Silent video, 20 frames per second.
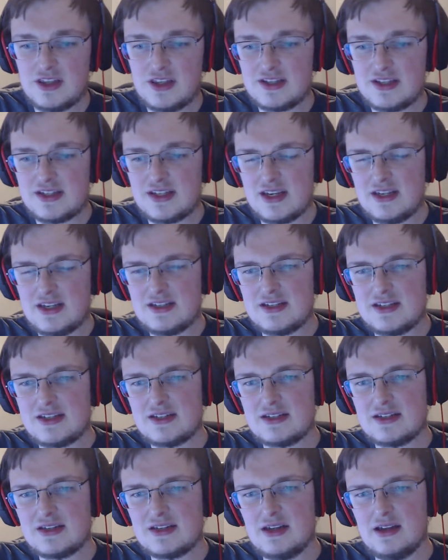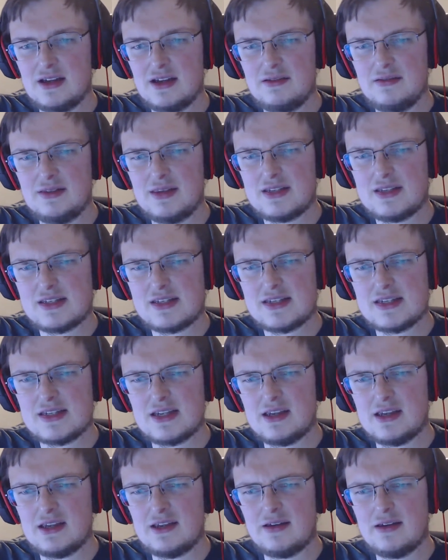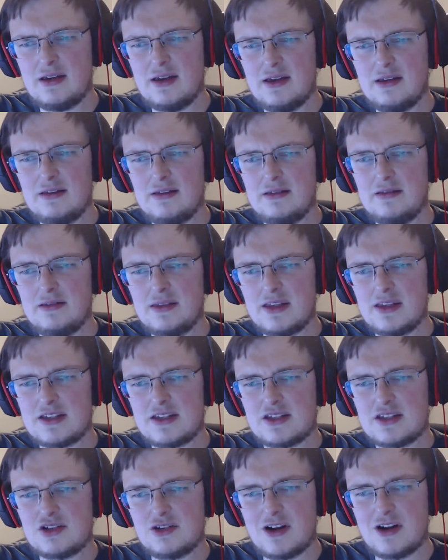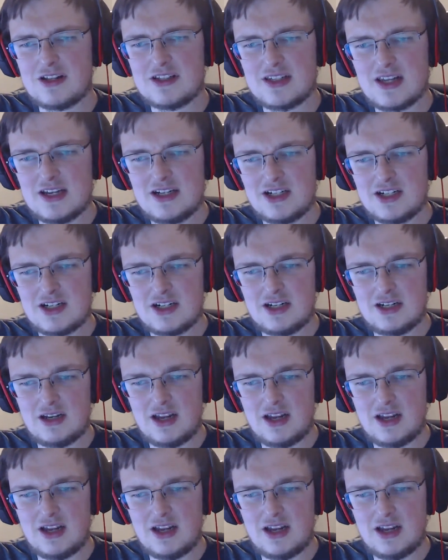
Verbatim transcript: this is uh, this is a this translation